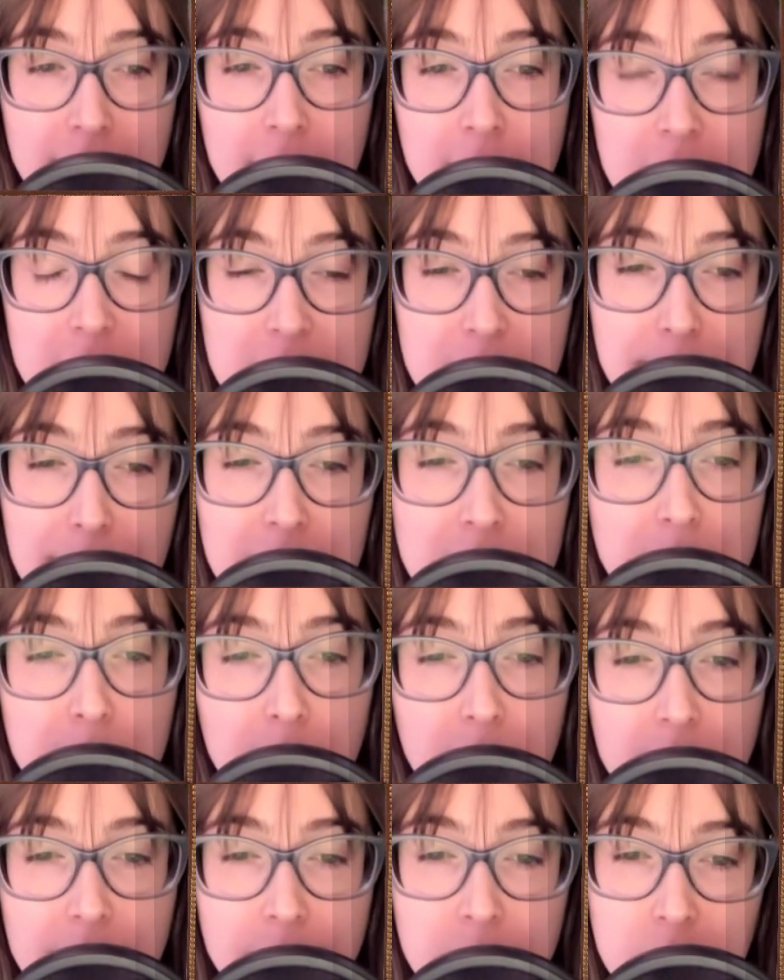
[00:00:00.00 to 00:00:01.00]
to the special
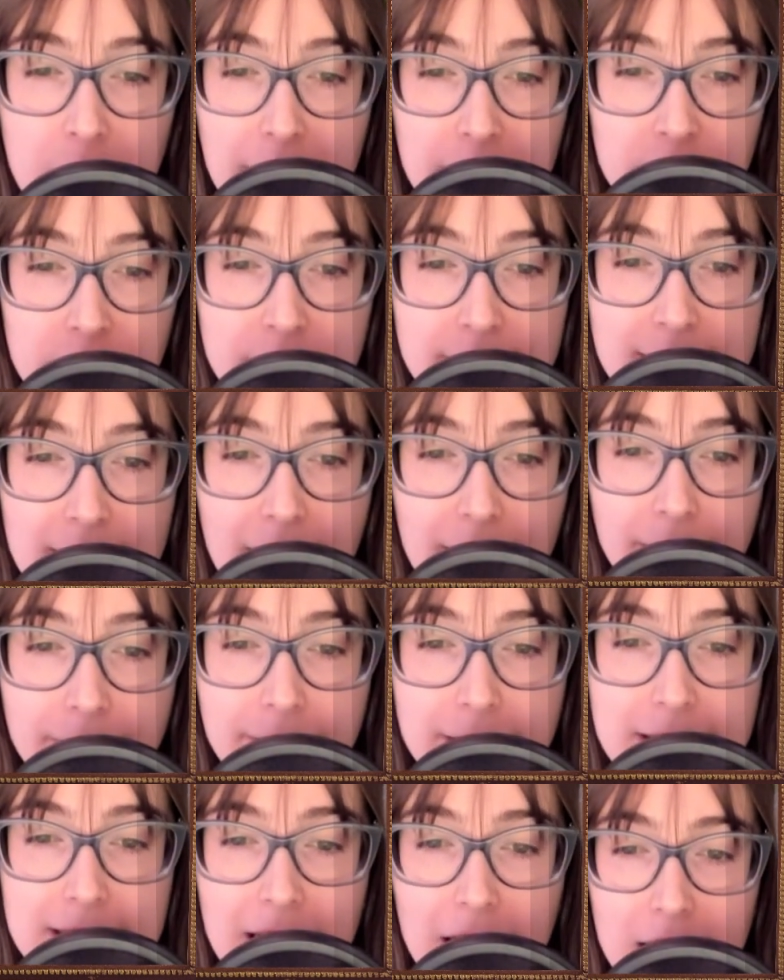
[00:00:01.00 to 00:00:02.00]
board of directors of
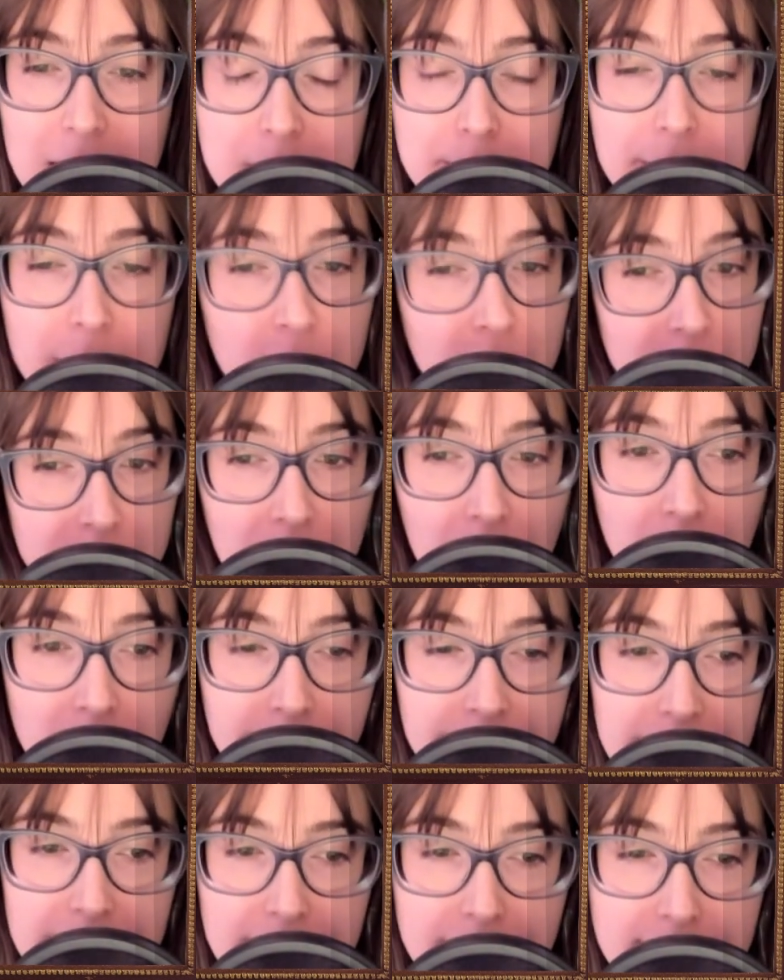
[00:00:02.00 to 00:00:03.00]
his hospital or
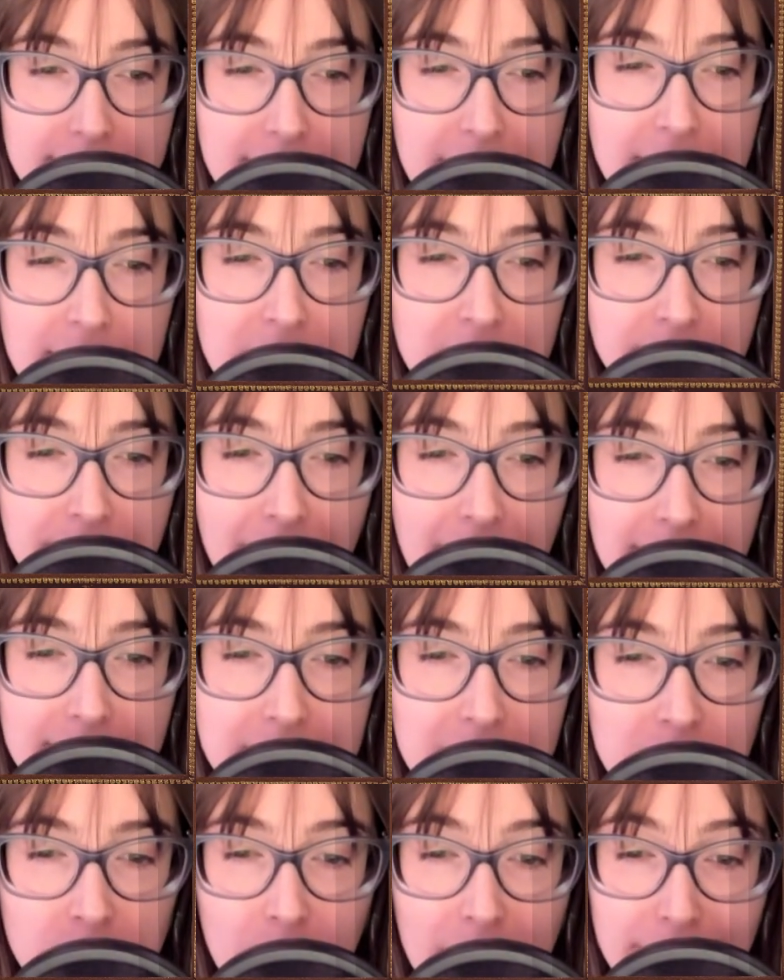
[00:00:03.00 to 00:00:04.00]
colony, stating the facts
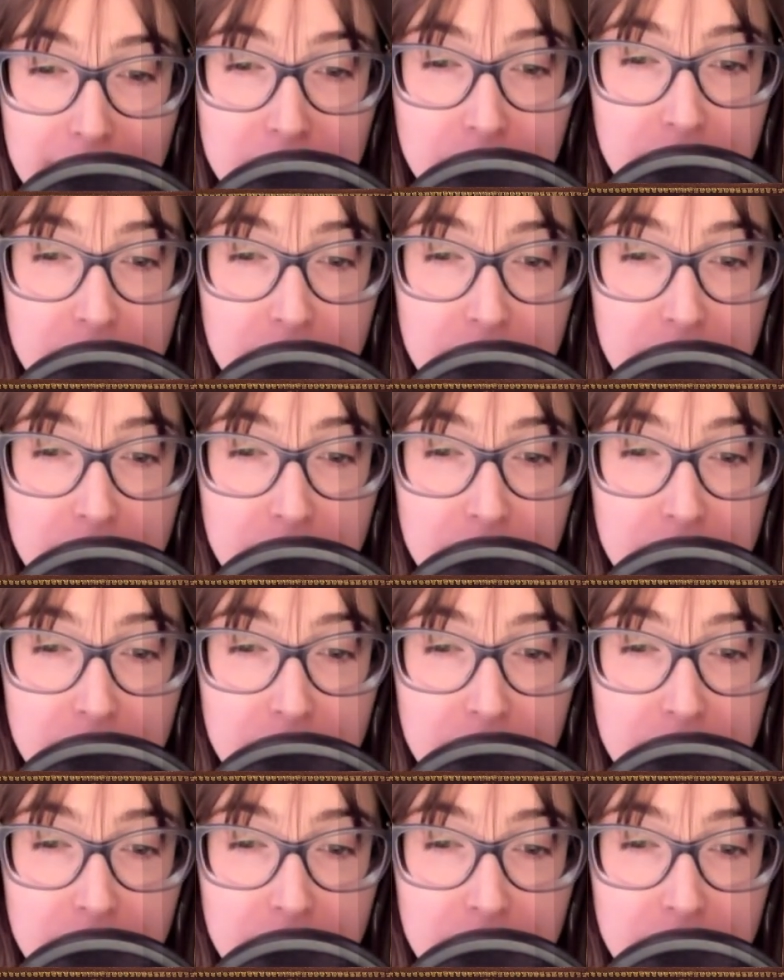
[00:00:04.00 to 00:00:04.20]
and grounds for